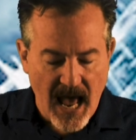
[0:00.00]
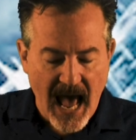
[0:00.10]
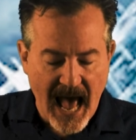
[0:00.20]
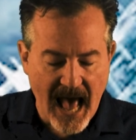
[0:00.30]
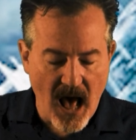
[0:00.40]

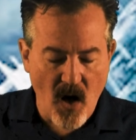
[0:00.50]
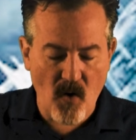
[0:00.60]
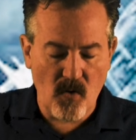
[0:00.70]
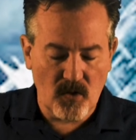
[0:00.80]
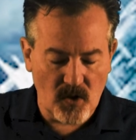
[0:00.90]

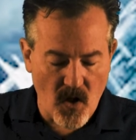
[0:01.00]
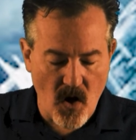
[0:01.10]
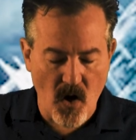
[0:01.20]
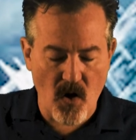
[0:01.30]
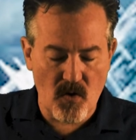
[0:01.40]
how
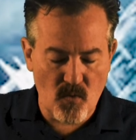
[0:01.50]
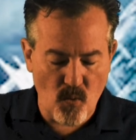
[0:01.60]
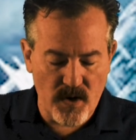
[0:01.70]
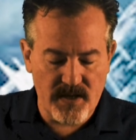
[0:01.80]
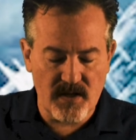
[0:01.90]
long
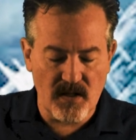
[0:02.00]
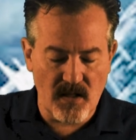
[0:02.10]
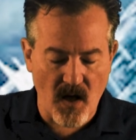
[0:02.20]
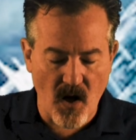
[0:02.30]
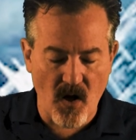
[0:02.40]

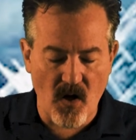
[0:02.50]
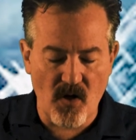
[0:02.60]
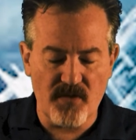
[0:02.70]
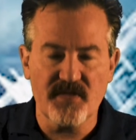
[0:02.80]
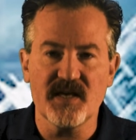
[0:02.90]
will
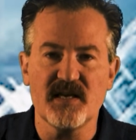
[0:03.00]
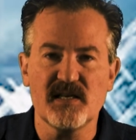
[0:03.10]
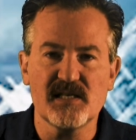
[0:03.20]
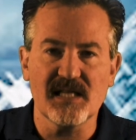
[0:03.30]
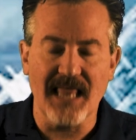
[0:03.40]
all
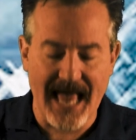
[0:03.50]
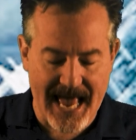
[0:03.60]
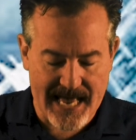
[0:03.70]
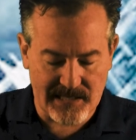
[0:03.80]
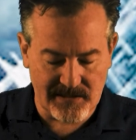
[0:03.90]
this
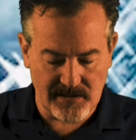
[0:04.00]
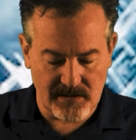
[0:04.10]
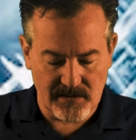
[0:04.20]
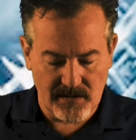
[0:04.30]
last?